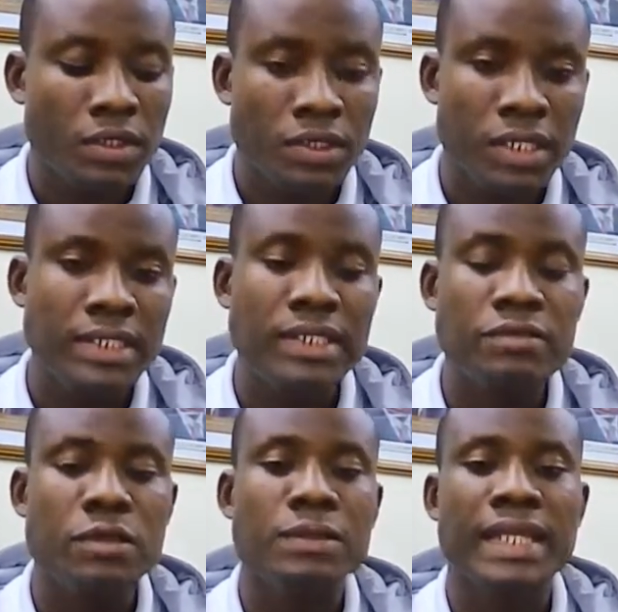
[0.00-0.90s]
changes
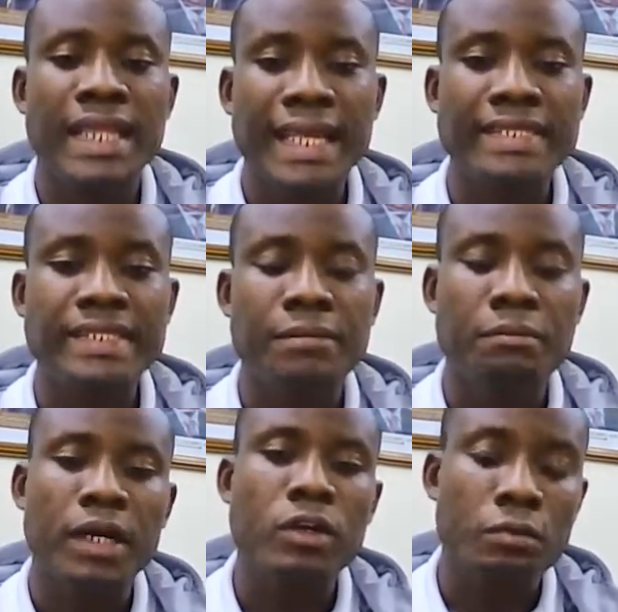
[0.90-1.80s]
from the last
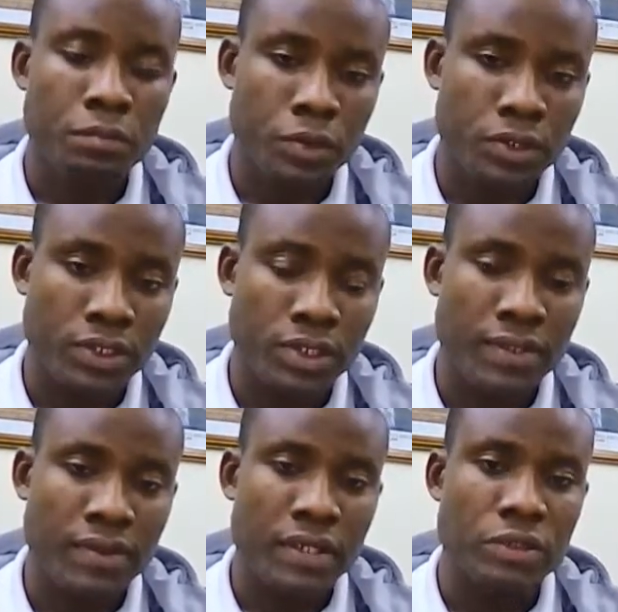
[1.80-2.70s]
backup point
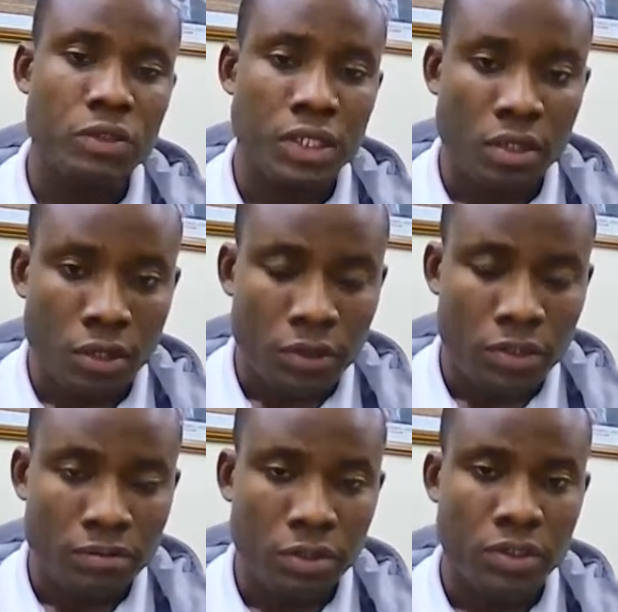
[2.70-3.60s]
to the
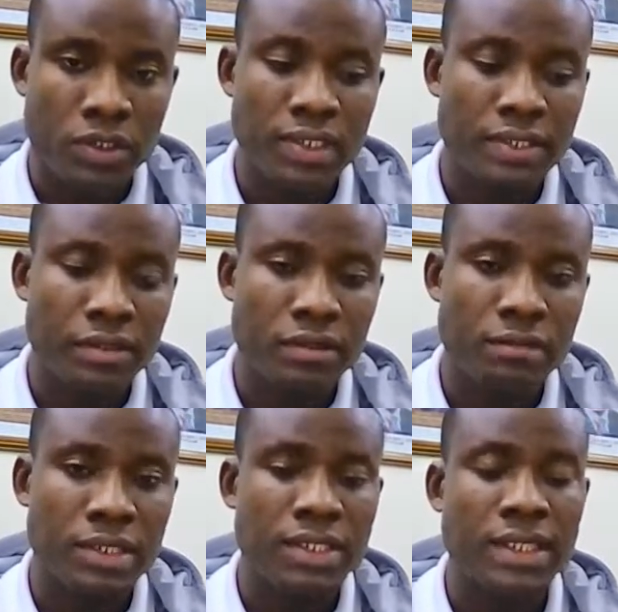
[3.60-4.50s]
current point is
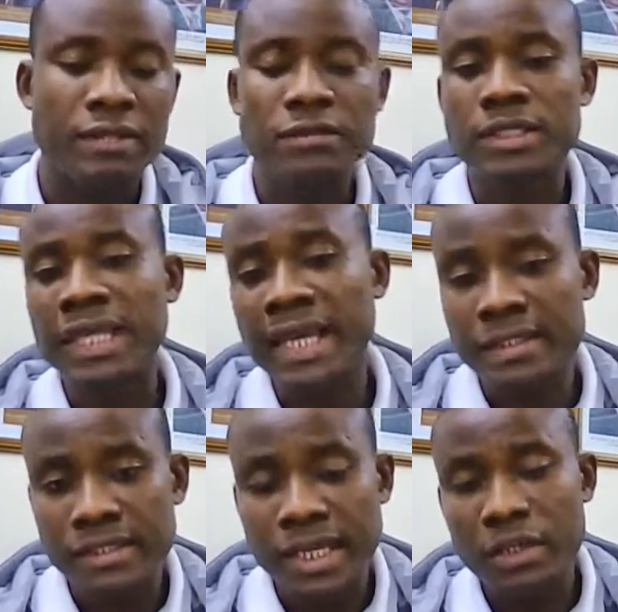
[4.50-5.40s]
incremental. If you take
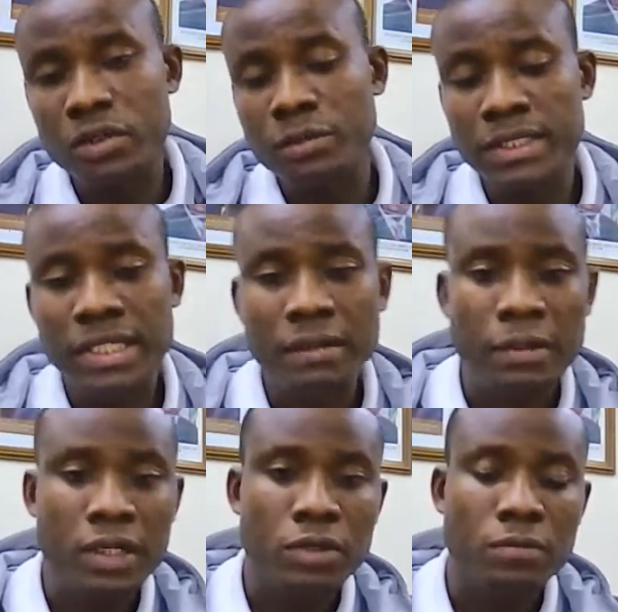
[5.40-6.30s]
another incremental
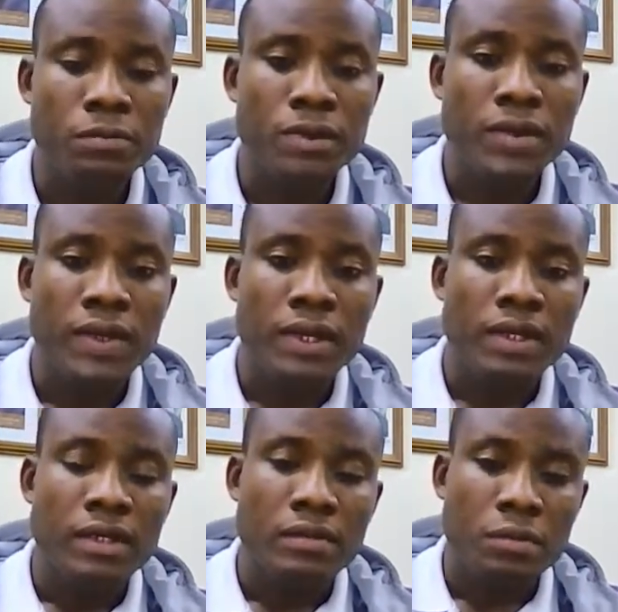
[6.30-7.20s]
backup,
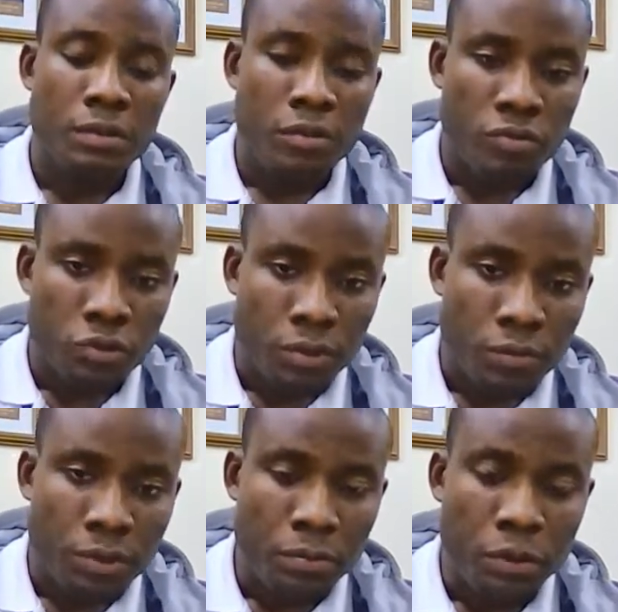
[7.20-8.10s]
maybe from the
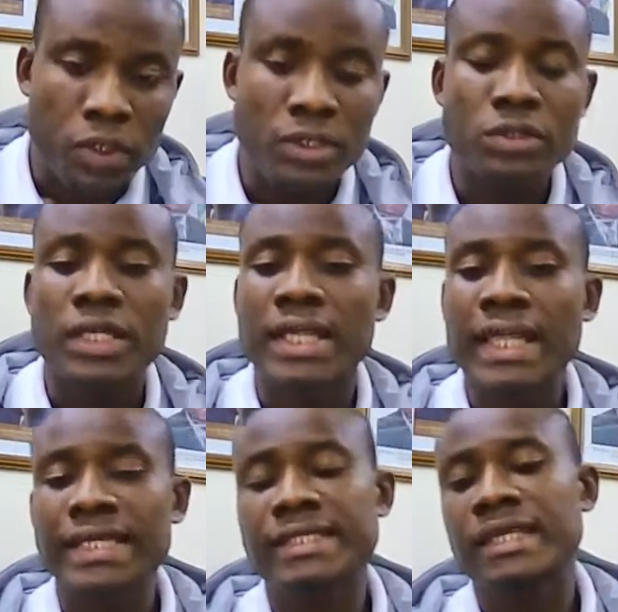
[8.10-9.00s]
point to the
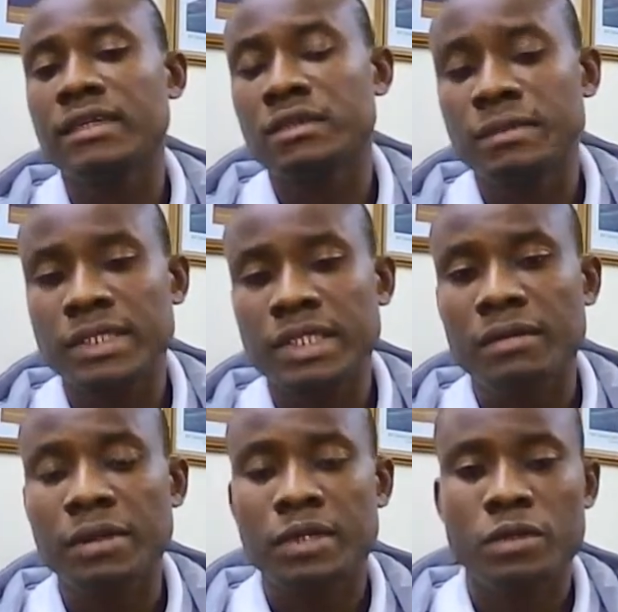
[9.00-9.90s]
last incremental
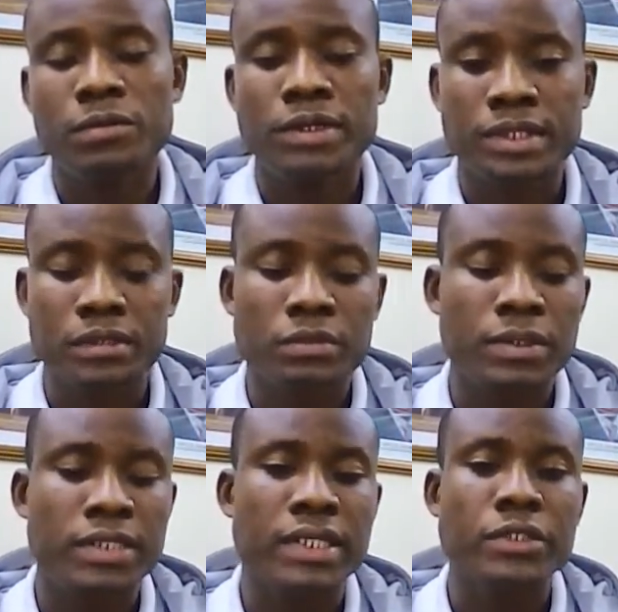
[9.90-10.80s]
backup is
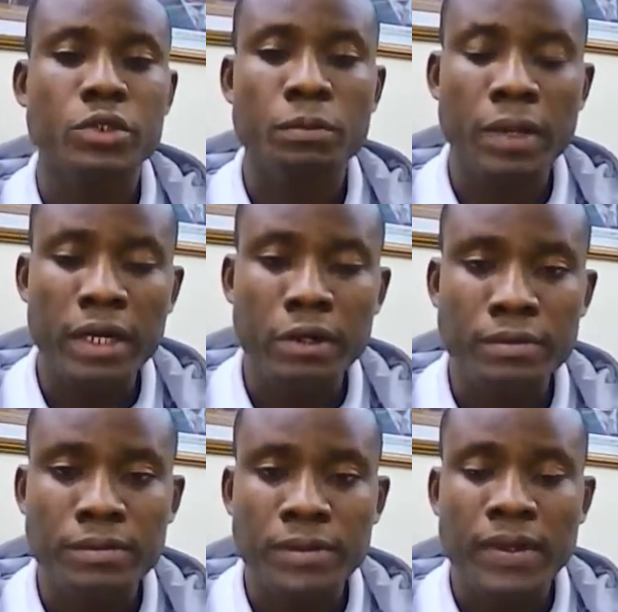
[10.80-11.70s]
incremental. So
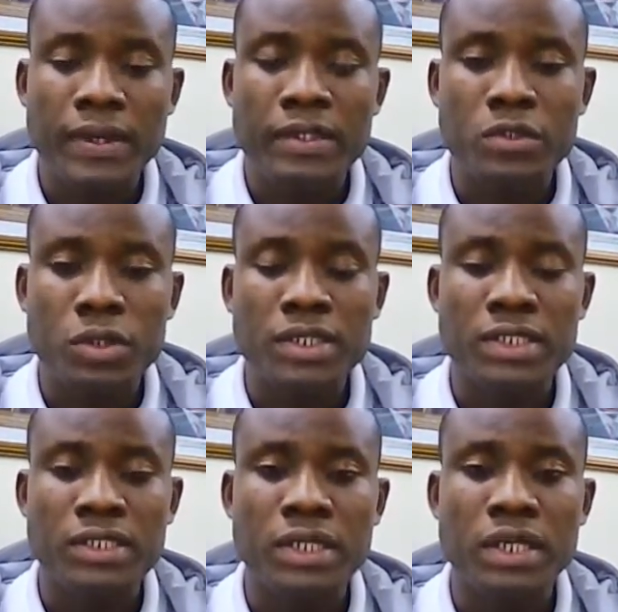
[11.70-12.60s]
backup
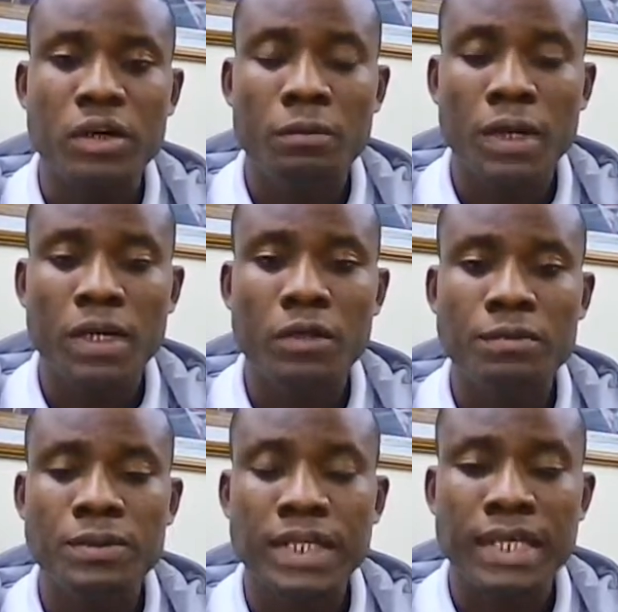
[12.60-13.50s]
strategy or
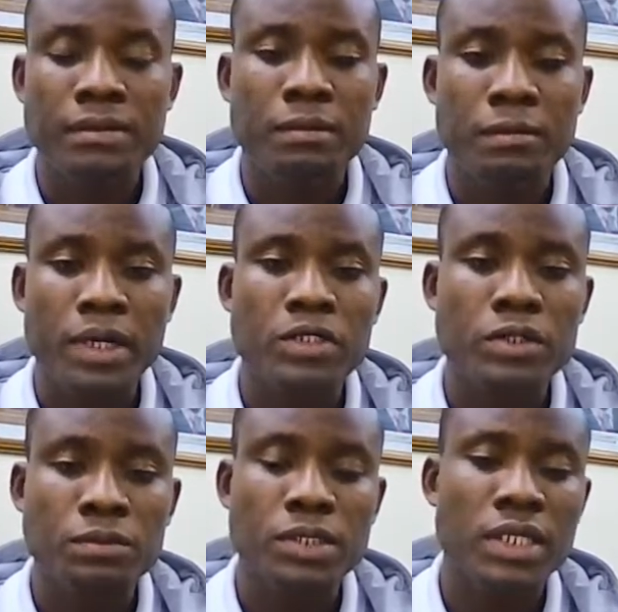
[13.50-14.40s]
backup type that backs up
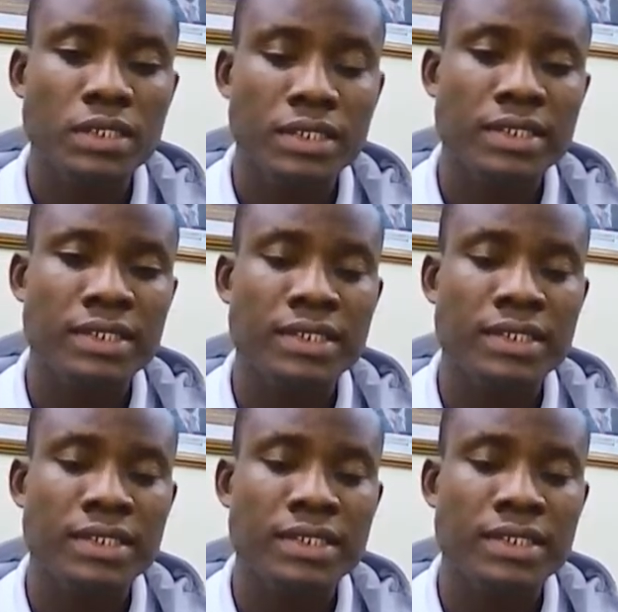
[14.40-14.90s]
changes